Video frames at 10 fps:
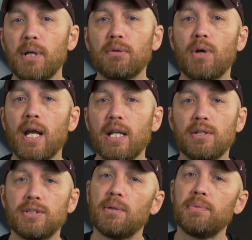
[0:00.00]
my
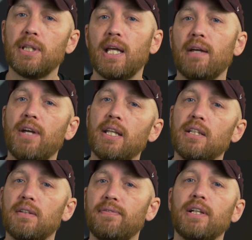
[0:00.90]
writing is something that I've had
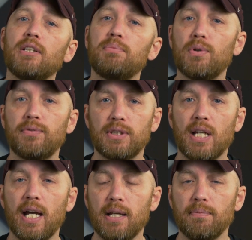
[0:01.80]
to develop over
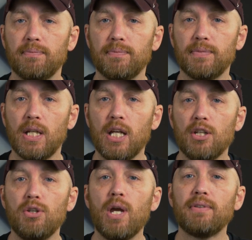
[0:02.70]
time.
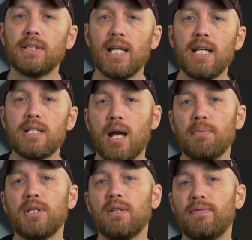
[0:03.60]
You have to take
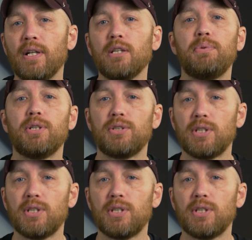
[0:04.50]
time to develop your